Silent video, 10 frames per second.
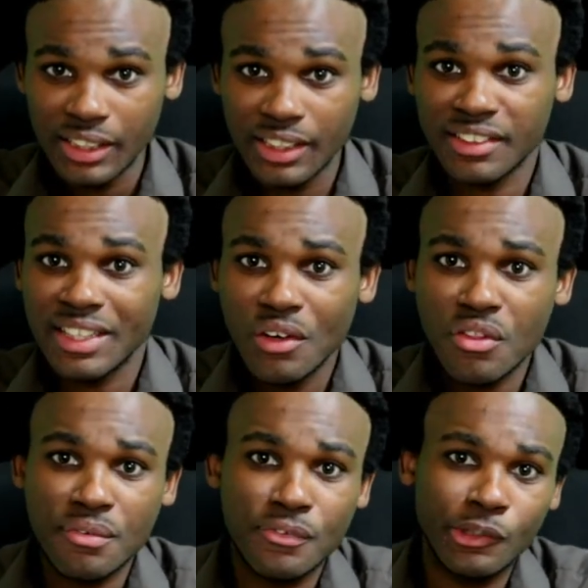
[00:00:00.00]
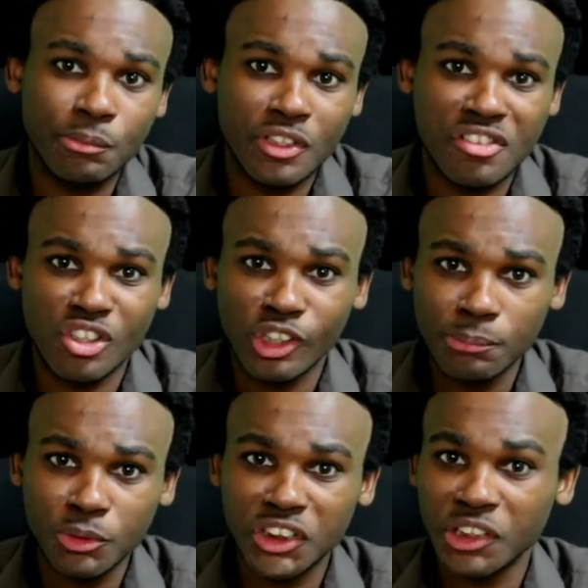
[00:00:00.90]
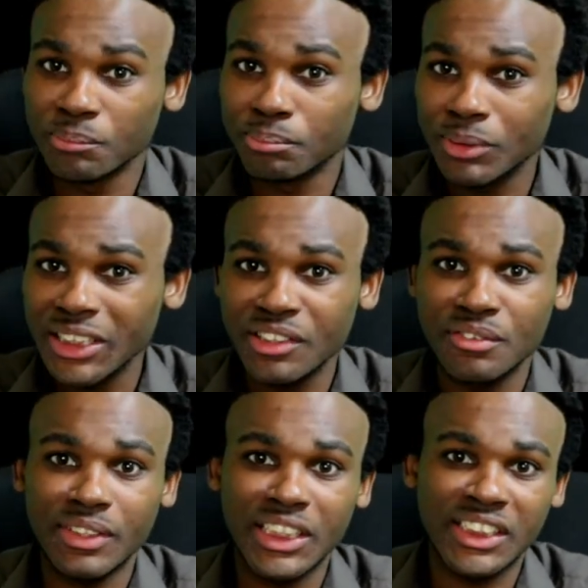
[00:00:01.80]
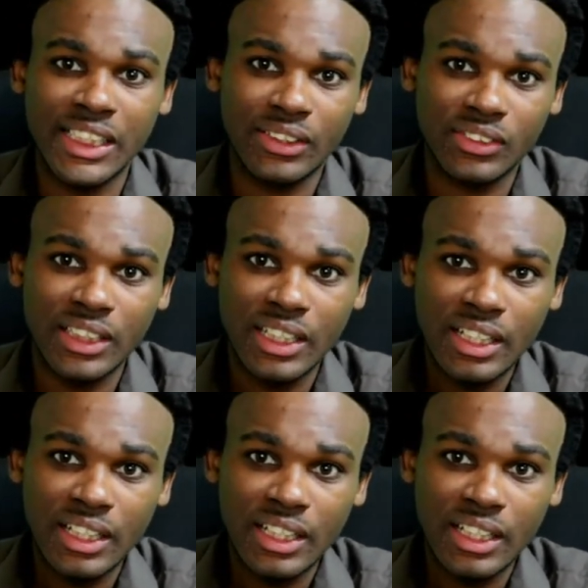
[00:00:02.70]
and now the former is almost completely phased out.